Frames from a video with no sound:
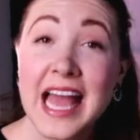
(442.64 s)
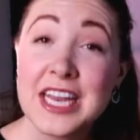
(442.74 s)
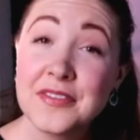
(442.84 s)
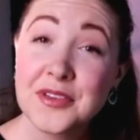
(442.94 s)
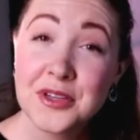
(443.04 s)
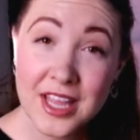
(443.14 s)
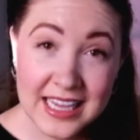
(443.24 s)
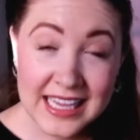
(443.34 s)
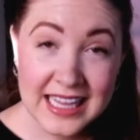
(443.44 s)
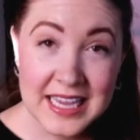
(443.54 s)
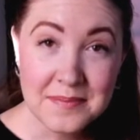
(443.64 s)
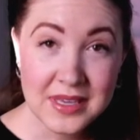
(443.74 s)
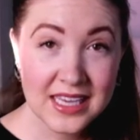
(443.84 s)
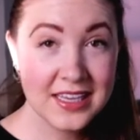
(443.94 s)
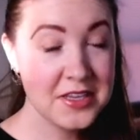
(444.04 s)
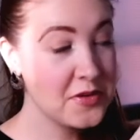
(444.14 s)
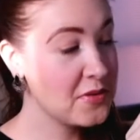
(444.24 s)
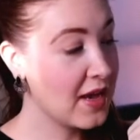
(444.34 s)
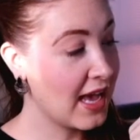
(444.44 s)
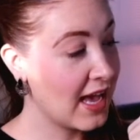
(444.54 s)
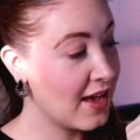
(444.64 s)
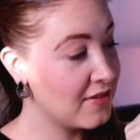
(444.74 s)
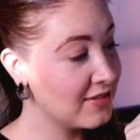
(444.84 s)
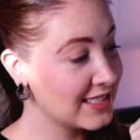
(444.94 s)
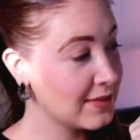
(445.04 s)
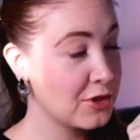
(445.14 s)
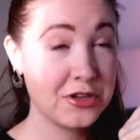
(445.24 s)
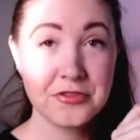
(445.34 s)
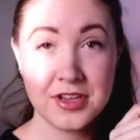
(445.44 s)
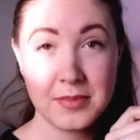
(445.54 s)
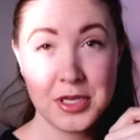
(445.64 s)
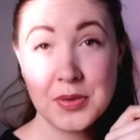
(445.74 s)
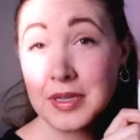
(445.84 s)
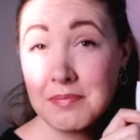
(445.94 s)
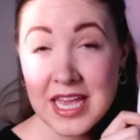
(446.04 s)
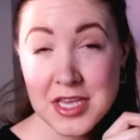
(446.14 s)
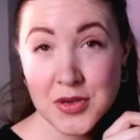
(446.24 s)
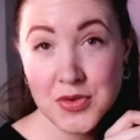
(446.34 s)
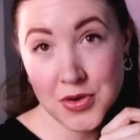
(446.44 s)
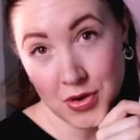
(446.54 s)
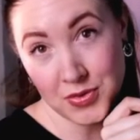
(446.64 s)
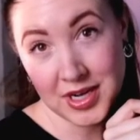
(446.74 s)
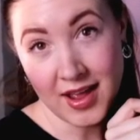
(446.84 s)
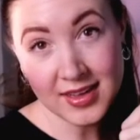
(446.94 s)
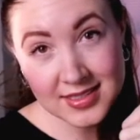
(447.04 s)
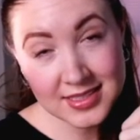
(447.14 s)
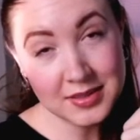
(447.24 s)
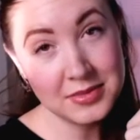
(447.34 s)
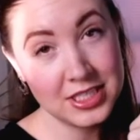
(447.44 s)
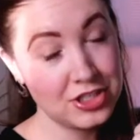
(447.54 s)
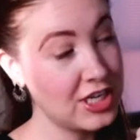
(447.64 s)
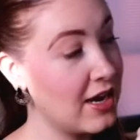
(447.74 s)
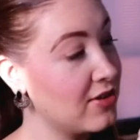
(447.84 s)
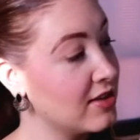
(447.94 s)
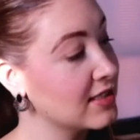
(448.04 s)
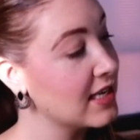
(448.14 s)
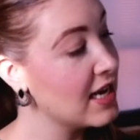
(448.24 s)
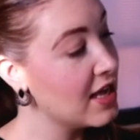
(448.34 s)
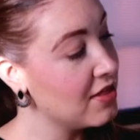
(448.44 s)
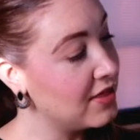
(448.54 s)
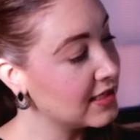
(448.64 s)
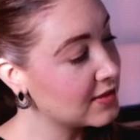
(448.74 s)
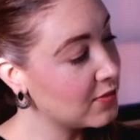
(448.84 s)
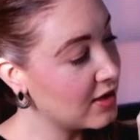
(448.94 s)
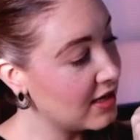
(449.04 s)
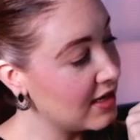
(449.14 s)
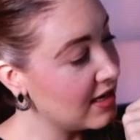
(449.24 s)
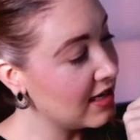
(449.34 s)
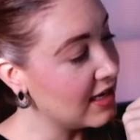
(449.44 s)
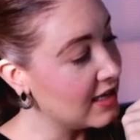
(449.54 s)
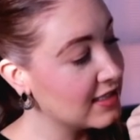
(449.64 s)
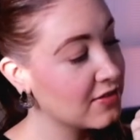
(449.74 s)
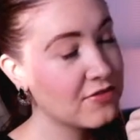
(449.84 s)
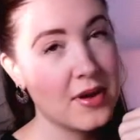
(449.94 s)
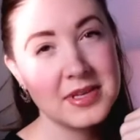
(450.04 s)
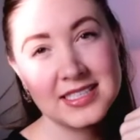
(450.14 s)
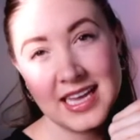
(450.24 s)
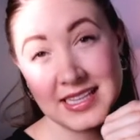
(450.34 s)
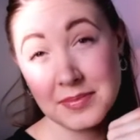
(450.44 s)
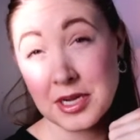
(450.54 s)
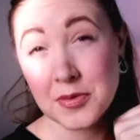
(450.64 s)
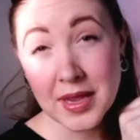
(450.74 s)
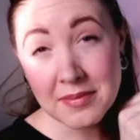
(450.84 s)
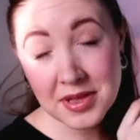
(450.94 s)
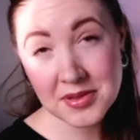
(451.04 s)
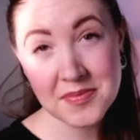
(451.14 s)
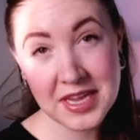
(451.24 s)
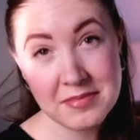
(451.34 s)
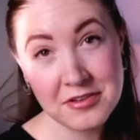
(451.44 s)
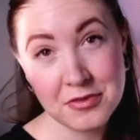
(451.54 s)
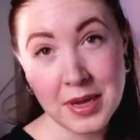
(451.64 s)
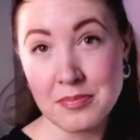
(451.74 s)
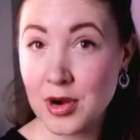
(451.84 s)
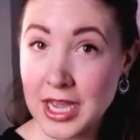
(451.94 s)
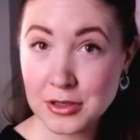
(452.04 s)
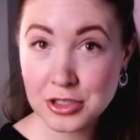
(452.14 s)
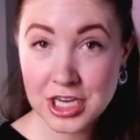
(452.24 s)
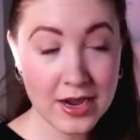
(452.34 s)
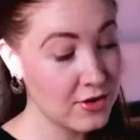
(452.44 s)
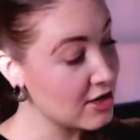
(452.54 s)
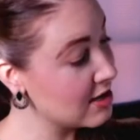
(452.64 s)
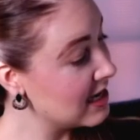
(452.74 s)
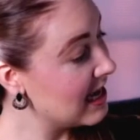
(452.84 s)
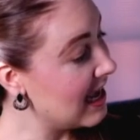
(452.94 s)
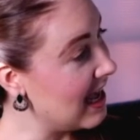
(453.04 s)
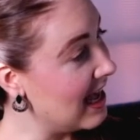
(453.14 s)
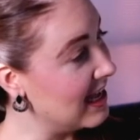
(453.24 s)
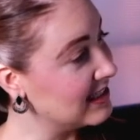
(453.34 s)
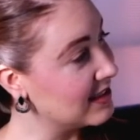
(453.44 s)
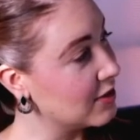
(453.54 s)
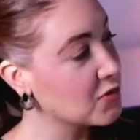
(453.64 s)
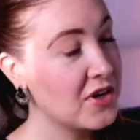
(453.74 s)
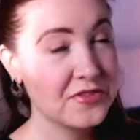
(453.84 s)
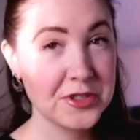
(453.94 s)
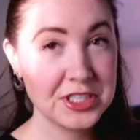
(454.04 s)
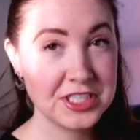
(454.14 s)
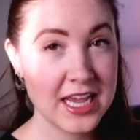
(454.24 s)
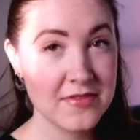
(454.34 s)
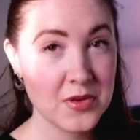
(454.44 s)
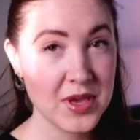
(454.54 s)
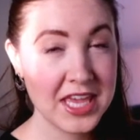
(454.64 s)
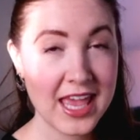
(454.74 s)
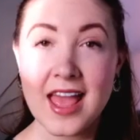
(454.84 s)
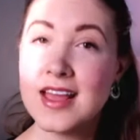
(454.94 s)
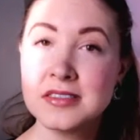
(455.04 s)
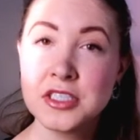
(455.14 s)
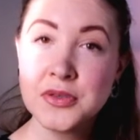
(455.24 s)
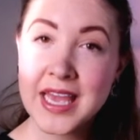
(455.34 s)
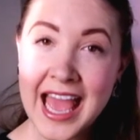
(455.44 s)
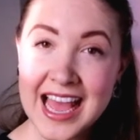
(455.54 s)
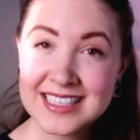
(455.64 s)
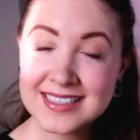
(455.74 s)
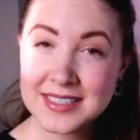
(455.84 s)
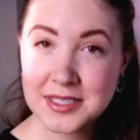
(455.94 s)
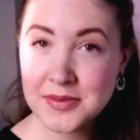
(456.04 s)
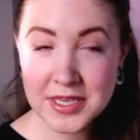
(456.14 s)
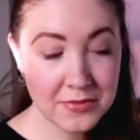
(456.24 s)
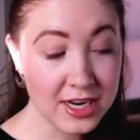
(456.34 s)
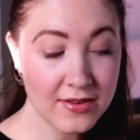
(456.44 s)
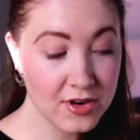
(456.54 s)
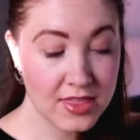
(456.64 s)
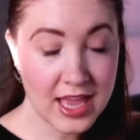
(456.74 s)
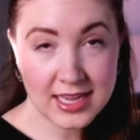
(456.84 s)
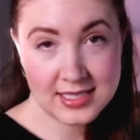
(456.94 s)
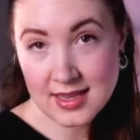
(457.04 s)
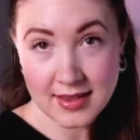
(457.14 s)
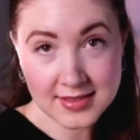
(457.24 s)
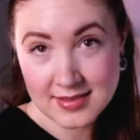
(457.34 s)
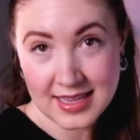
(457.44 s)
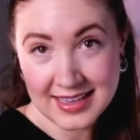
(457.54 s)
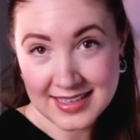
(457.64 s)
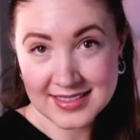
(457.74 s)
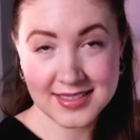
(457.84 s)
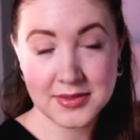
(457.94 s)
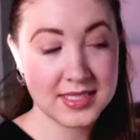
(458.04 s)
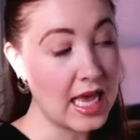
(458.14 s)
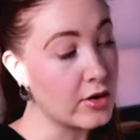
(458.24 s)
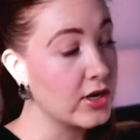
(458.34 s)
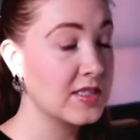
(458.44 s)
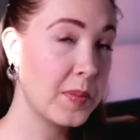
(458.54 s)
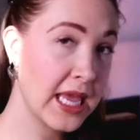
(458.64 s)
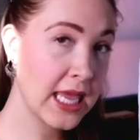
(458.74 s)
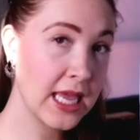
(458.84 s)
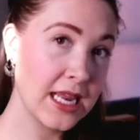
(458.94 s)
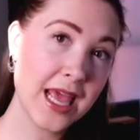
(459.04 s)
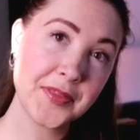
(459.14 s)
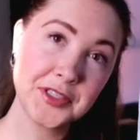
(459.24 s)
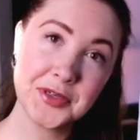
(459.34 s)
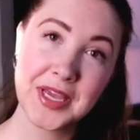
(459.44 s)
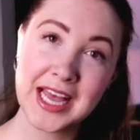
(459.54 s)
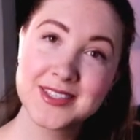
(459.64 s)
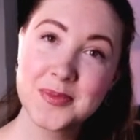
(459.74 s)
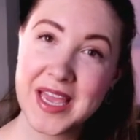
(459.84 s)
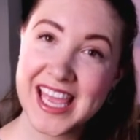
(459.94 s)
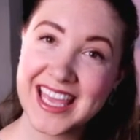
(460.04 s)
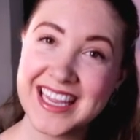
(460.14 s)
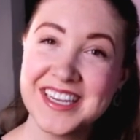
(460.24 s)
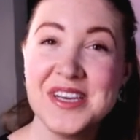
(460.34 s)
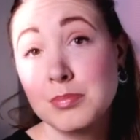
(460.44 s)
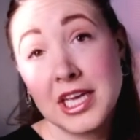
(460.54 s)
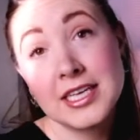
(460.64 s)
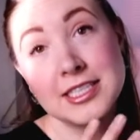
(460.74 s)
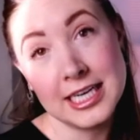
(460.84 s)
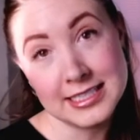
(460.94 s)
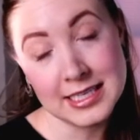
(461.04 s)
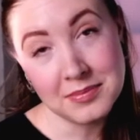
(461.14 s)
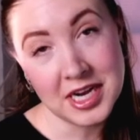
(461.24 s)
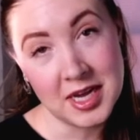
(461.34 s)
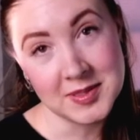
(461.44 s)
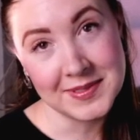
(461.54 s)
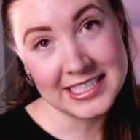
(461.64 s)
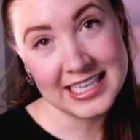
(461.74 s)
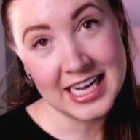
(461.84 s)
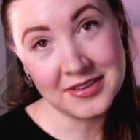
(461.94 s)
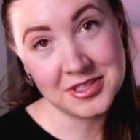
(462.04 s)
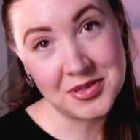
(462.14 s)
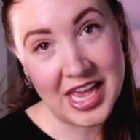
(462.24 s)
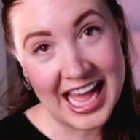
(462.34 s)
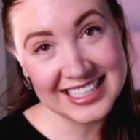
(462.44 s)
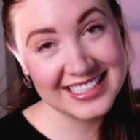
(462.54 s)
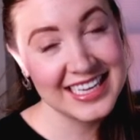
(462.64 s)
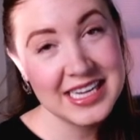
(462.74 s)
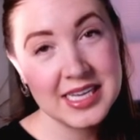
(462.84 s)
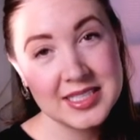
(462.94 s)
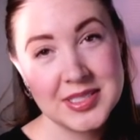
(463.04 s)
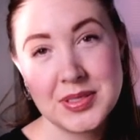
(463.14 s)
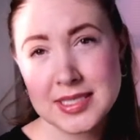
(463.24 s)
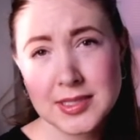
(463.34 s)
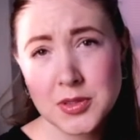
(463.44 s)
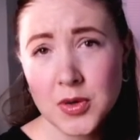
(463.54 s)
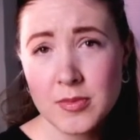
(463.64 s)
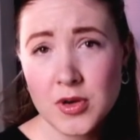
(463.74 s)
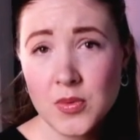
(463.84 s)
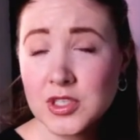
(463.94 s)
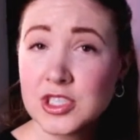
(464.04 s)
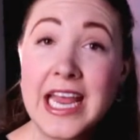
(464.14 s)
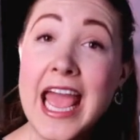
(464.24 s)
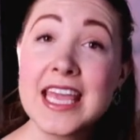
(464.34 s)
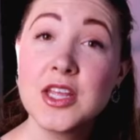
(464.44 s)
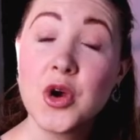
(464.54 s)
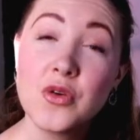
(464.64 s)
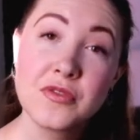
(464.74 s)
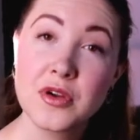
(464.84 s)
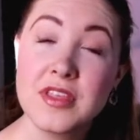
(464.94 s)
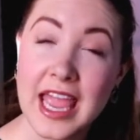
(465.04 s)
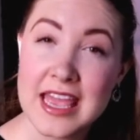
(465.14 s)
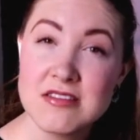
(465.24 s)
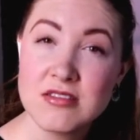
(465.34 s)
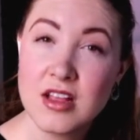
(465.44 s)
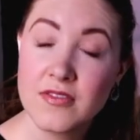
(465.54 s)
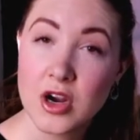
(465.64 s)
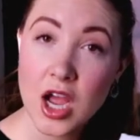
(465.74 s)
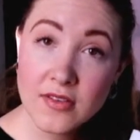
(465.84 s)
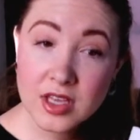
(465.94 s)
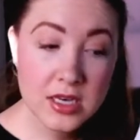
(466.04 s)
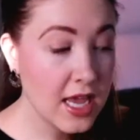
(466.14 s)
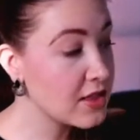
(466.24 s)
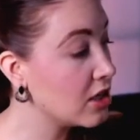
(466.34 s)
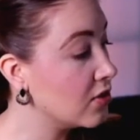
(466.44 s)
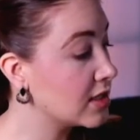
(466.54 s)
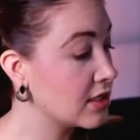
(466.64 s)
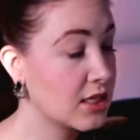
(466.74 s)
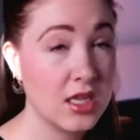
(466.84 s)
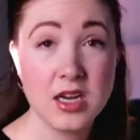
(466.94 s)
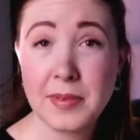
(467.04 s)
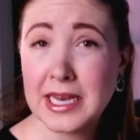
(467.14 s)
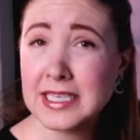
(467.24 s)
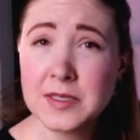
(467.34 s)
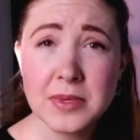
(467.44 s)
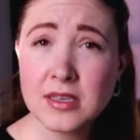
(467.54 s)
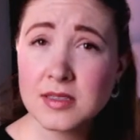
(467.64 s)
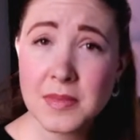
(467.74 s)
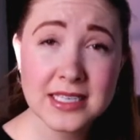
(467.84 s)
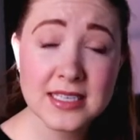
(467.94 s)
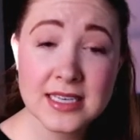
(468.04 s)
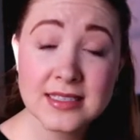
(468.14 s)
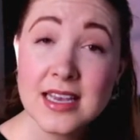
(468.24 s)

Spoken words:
And if you're lucky like me, you have someone in your family who can make you your own custom dish towels. This one is from a set that my grandmother made me for my bridal shower. And there's one for each day of the week, and 2 cats doing whatever that day's thing is. So Saturday's baking and the 2 cats are baking because Jason, my husband, and I have 2 cats. So this is adorable. We'll just hang it over the handle of our oven and then use it to clean up any spills, messes,